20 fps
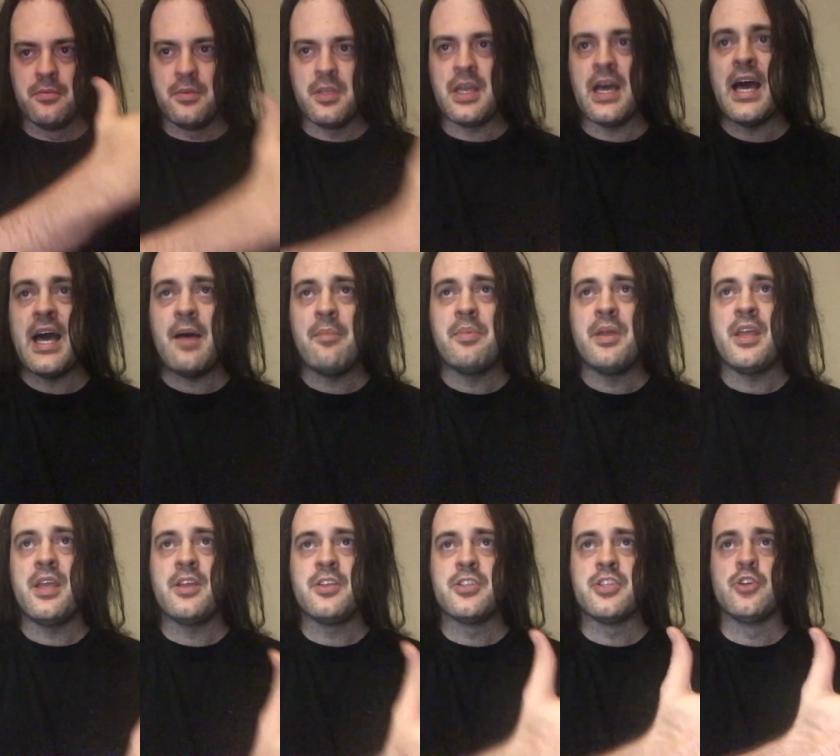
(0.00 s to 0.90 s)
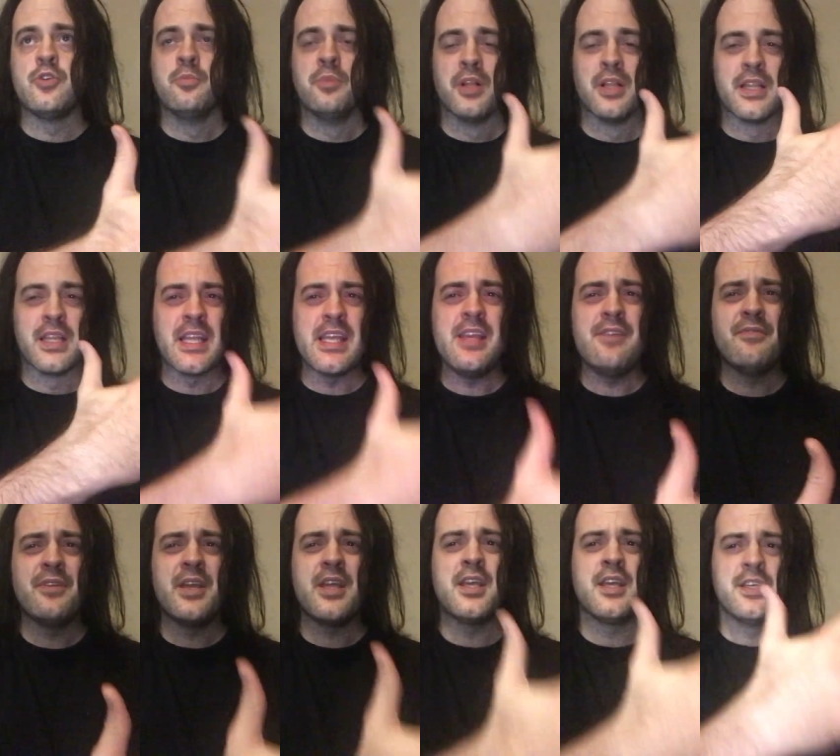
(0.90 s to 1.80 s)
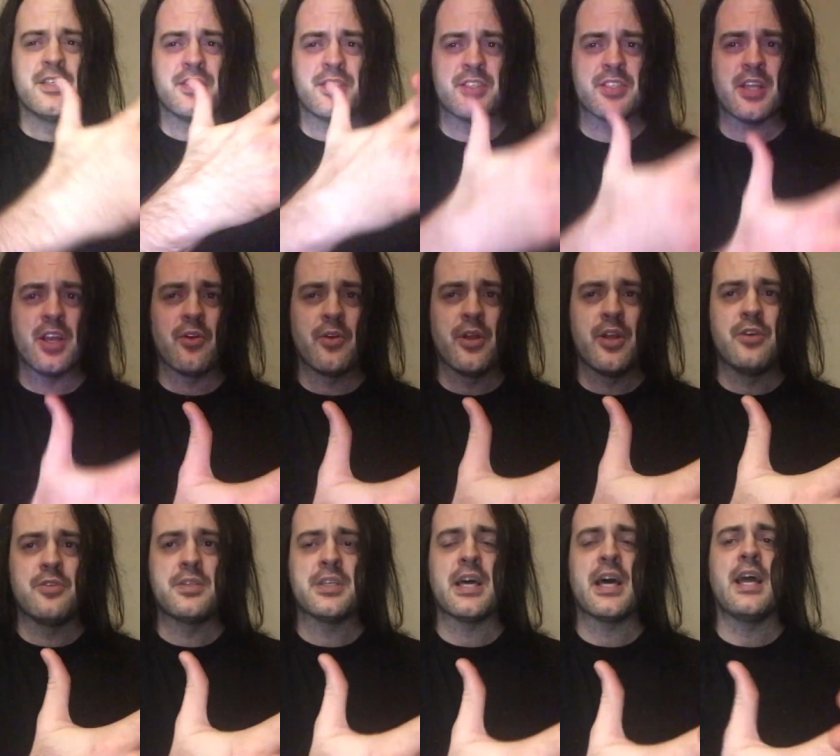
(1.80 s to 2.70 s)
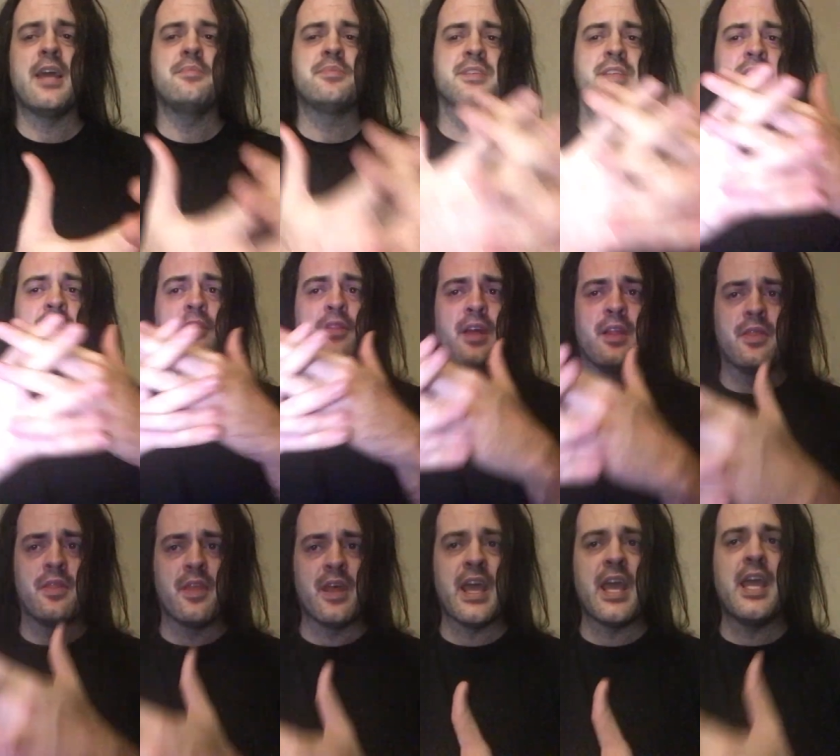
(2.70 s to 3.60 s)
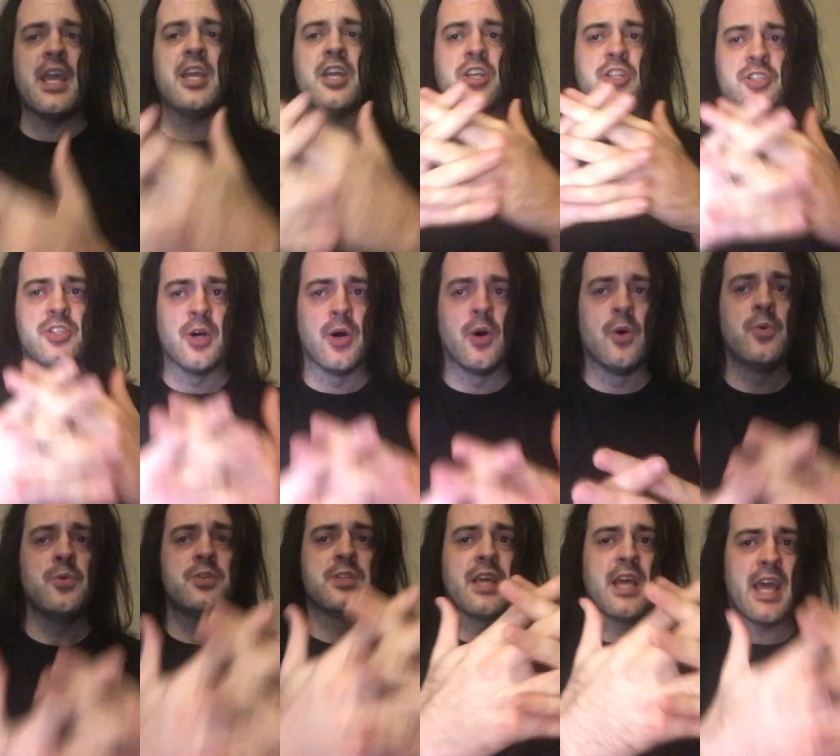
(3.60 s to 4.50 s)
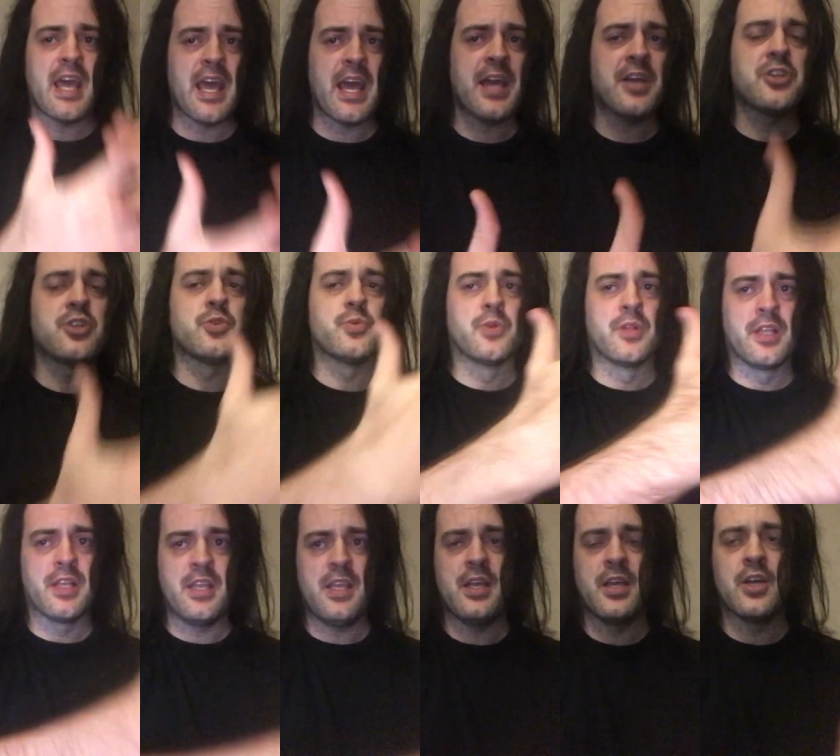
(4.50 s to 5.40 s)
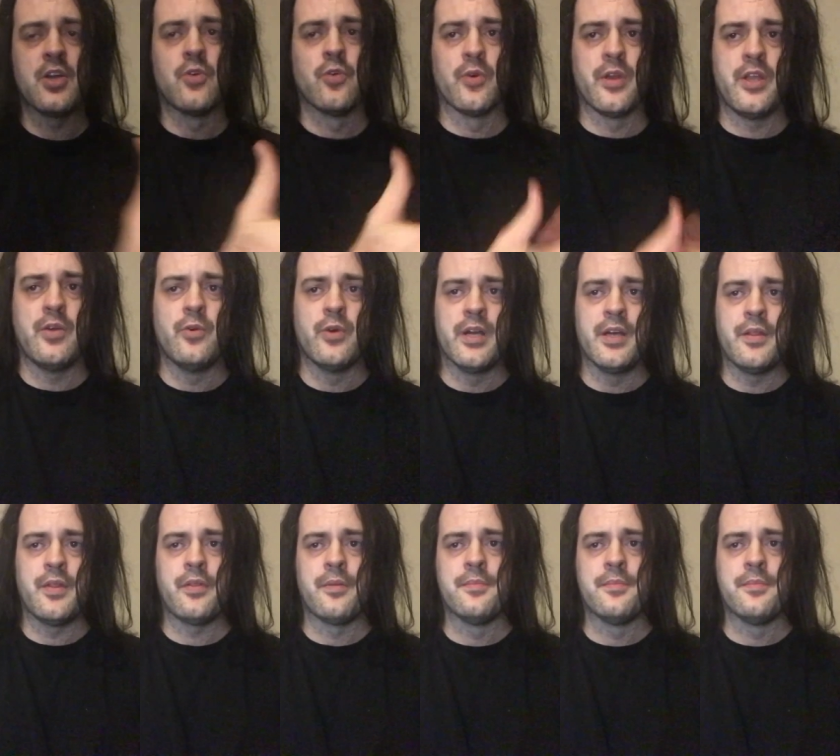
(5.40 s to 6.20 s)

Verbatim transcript: copying to believing stereotypes that they don't actually agree with.